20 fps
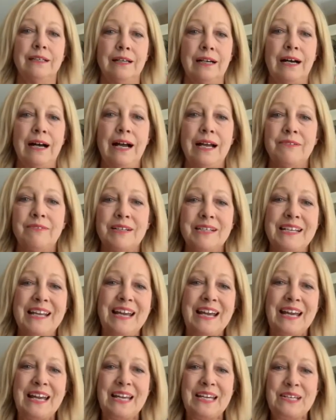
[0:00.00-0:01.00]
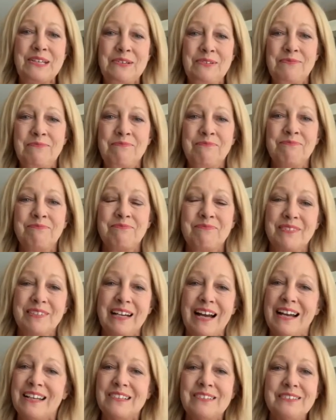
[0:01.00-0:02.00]
Hi, Renee.
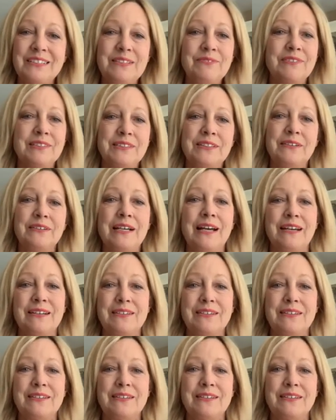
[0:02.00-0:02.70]
I don't even know how